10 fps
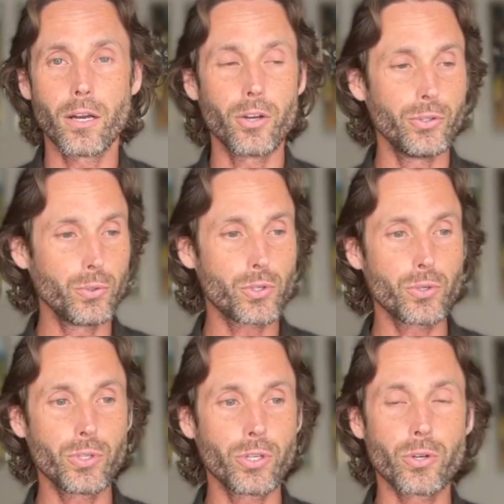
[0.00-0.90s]
Are you
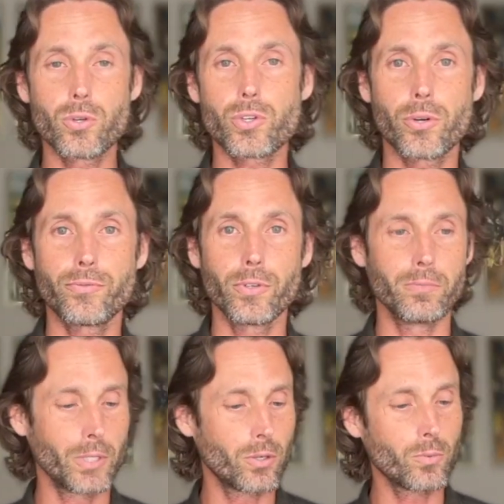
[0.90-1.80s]
shooting your own short film,
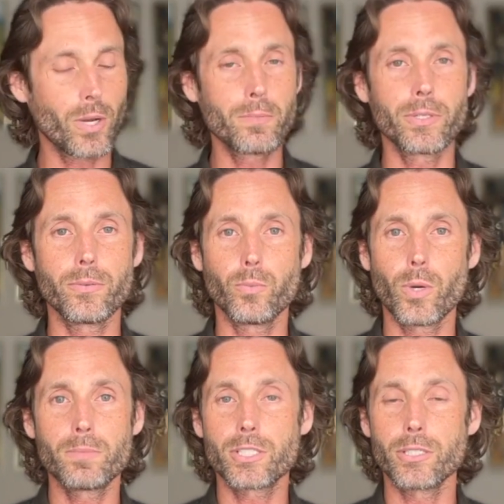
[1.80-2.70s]
your own
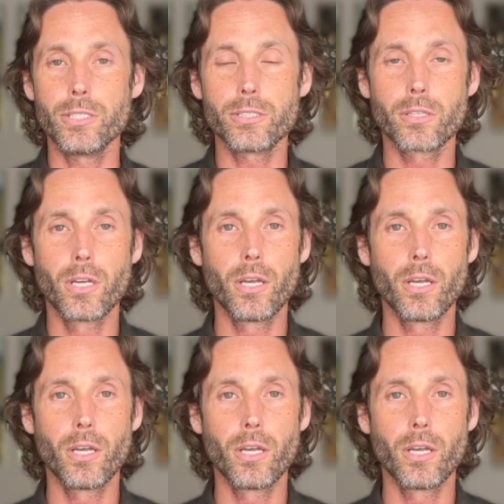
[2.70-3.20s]
web series?